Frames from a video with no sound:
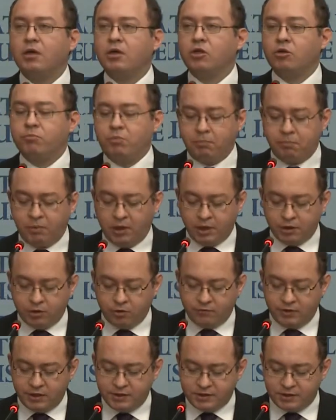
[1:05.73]
to be part
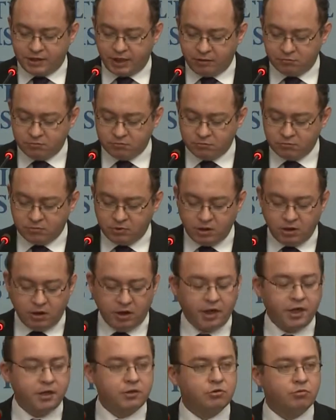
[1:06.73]
of this team
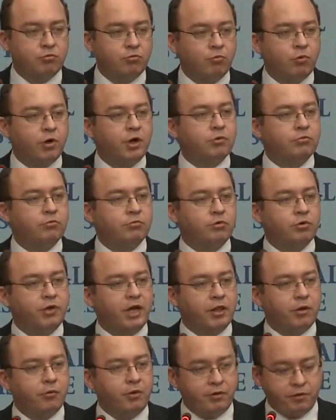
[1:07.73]
and to work
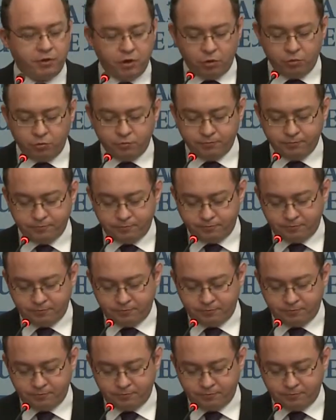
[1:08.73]
together with you.